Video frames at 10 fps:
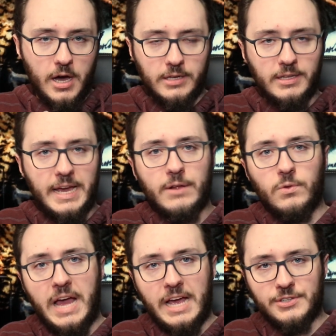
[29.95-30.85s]
Unlike
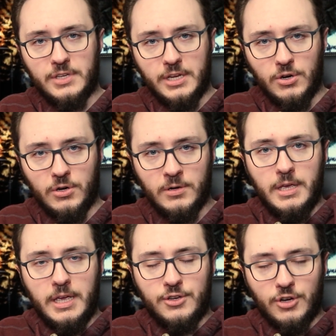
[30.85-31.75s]
last year,
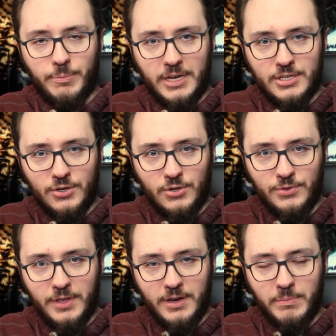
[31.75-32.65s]
it took me till
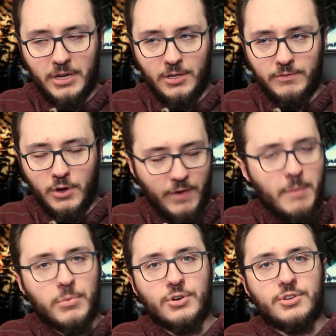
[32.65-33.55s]
the middle of
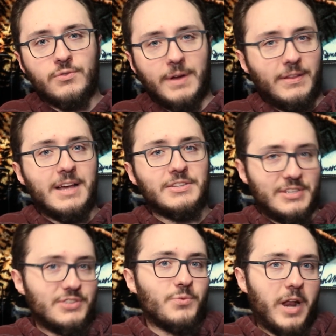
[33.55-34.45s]
November to realize
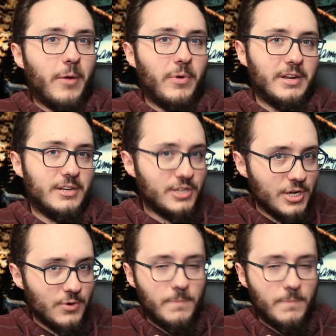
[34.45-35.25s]
this is what I wanted to do.